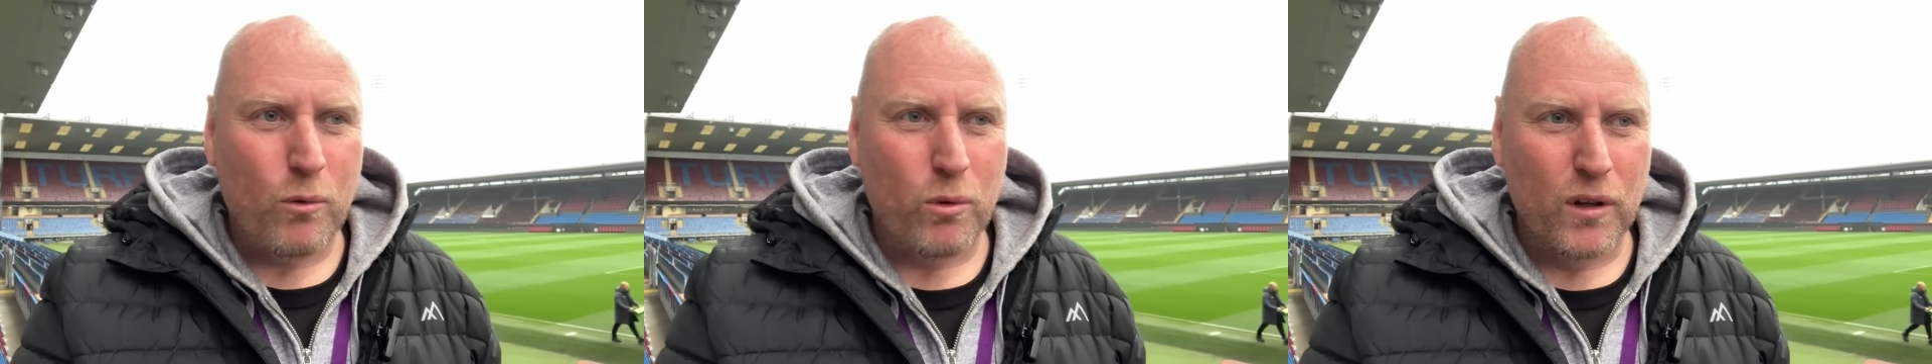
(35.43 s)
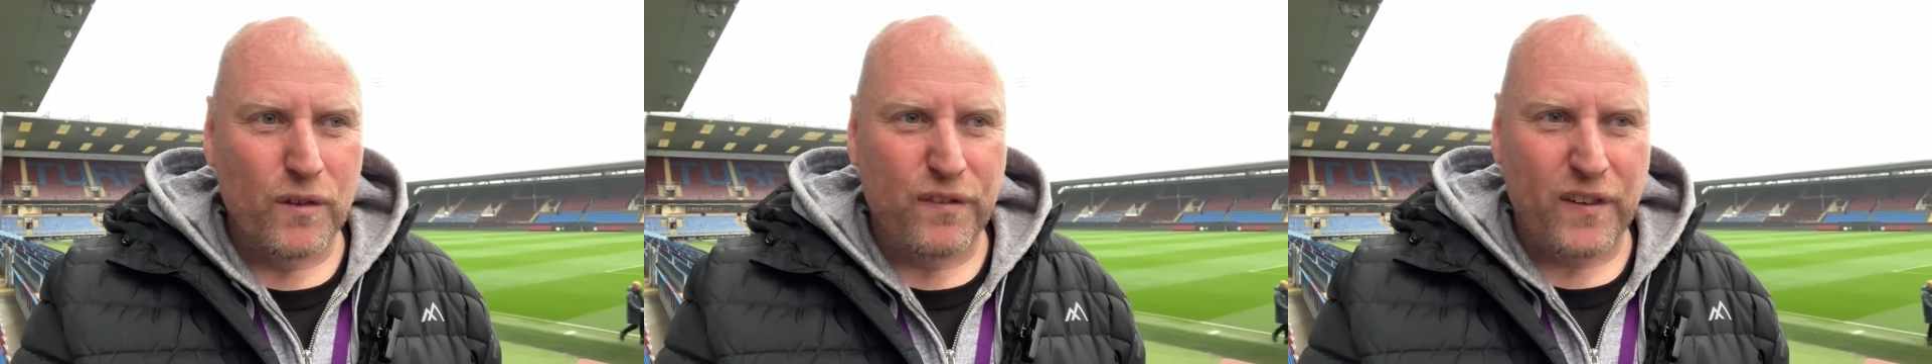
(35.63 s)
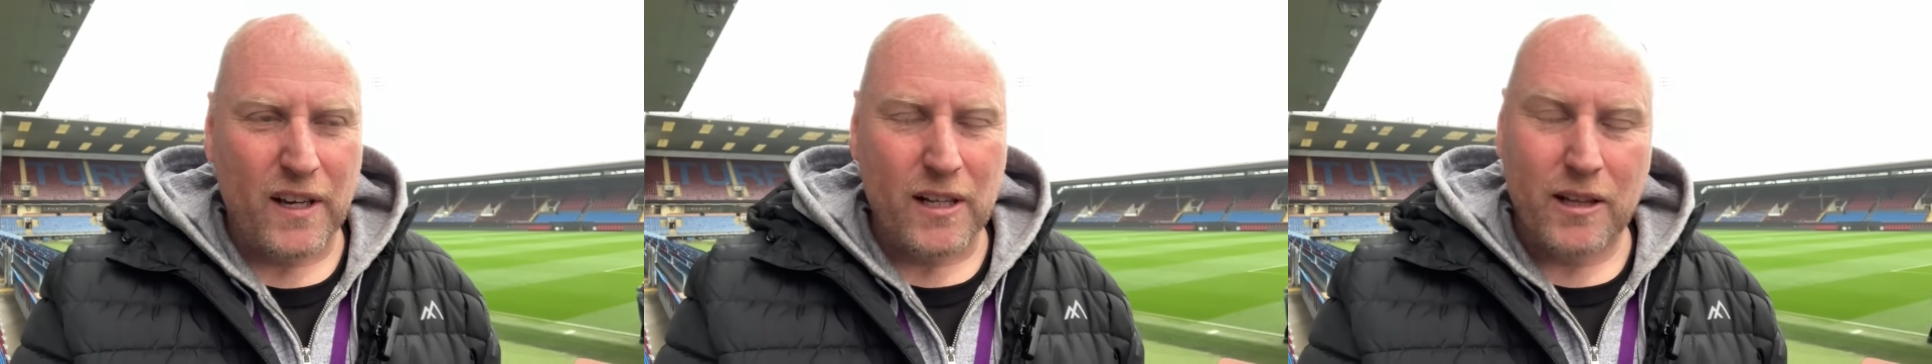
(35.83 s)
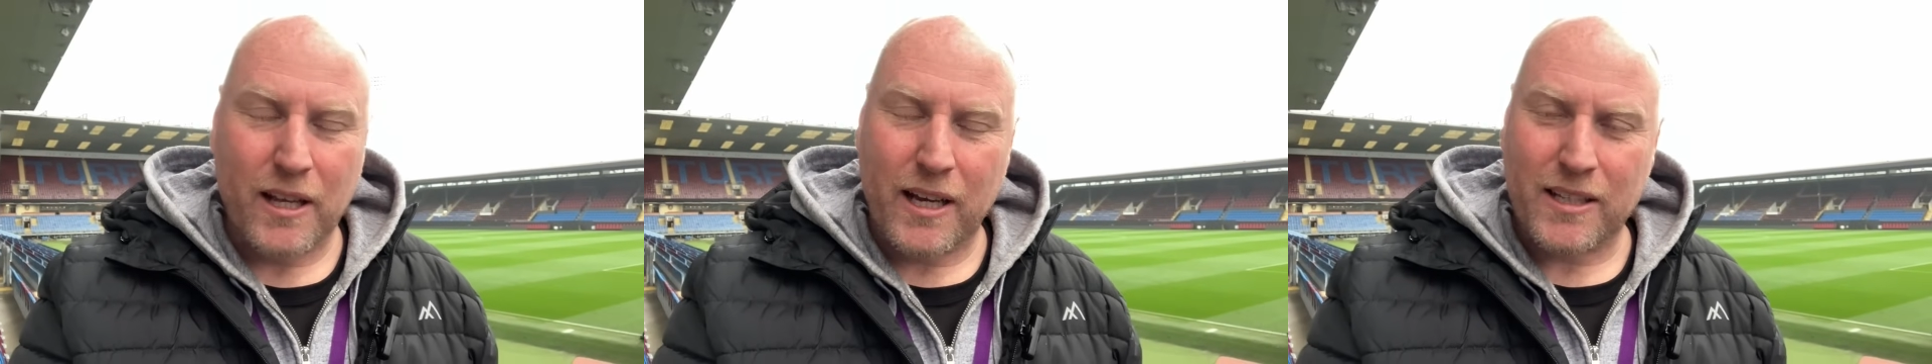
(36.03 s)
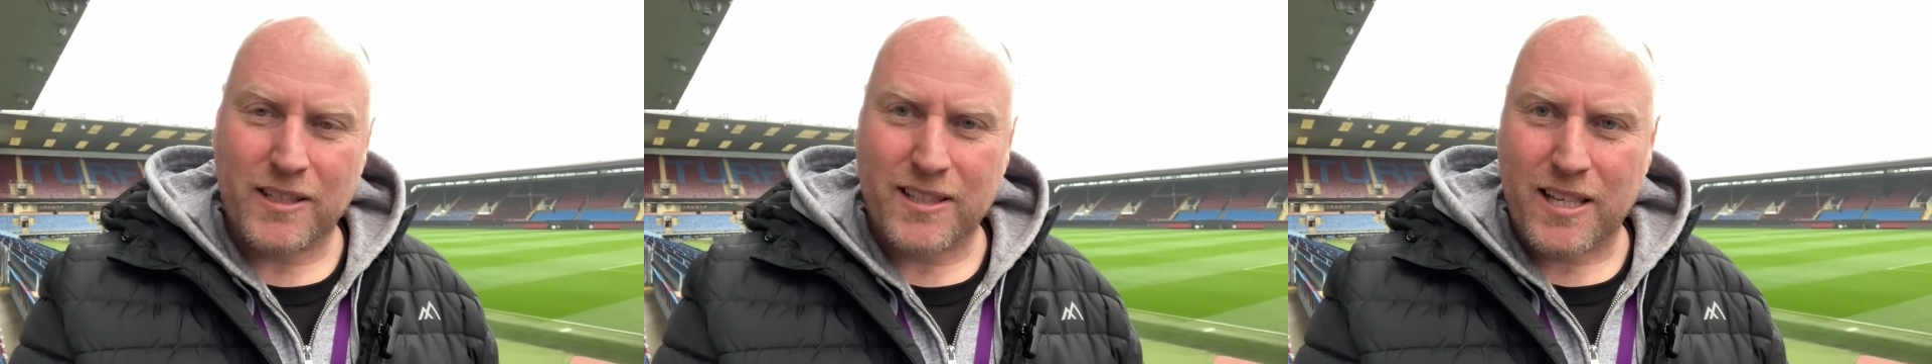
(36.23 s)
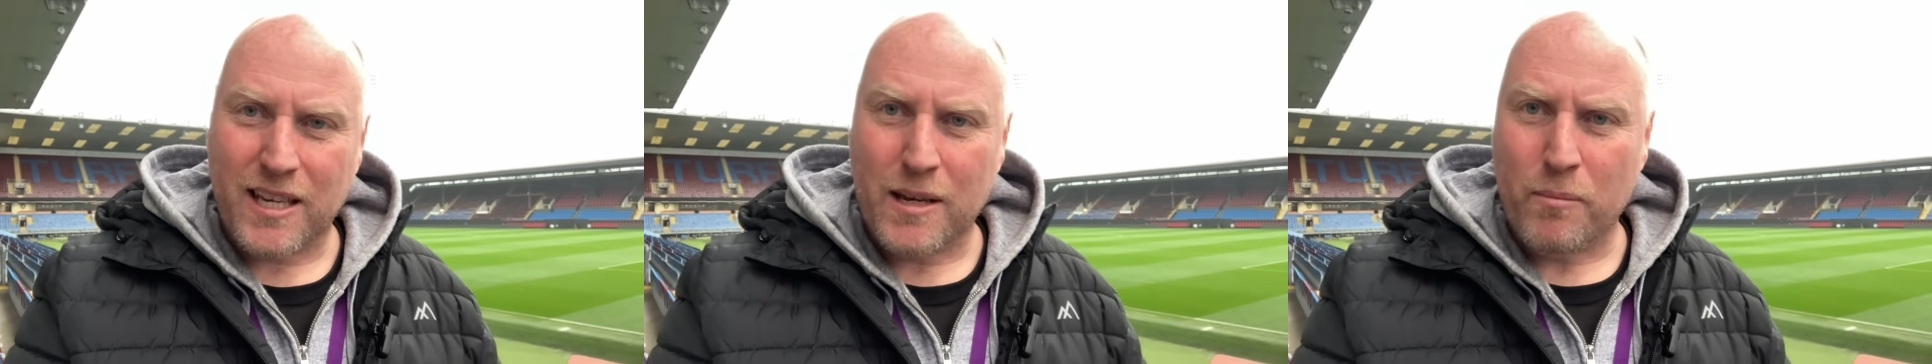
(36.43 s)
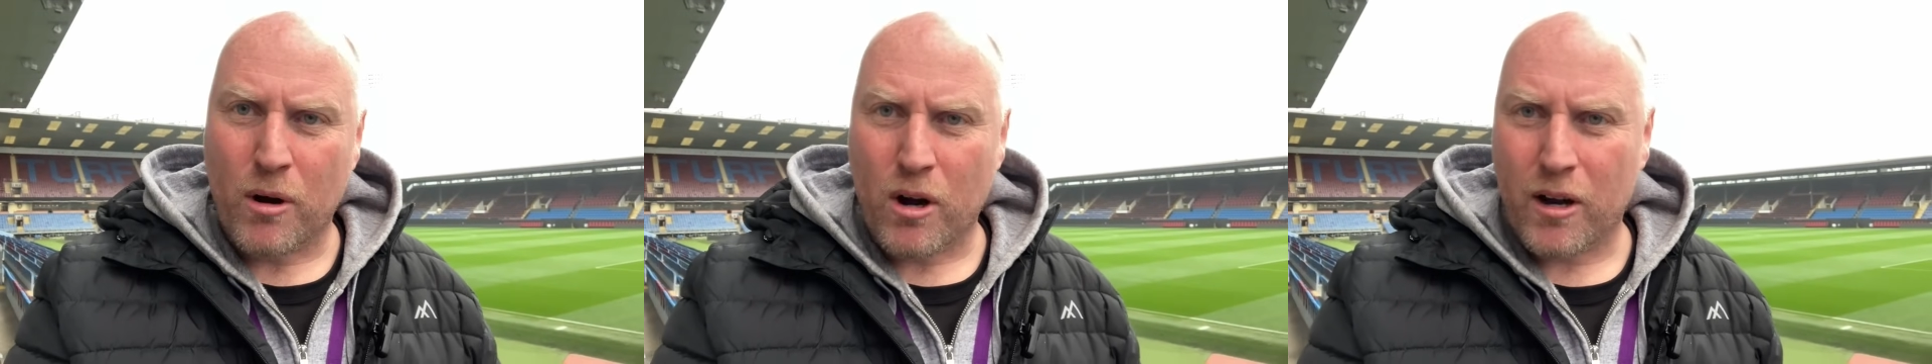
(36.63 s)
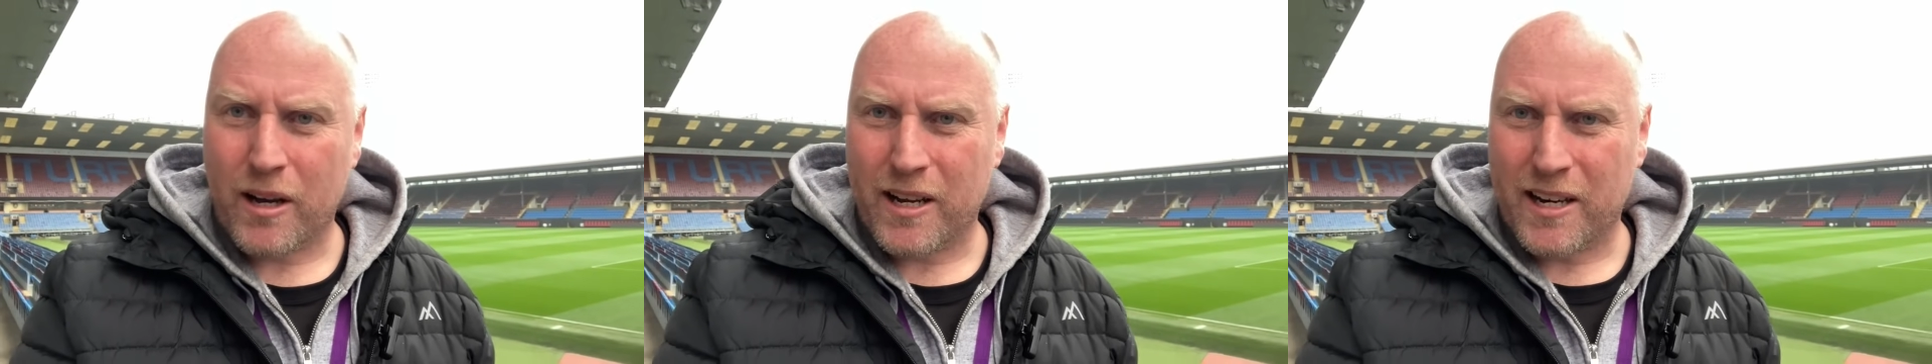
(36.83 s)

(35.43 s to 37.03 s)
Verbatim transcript: will feel that his team are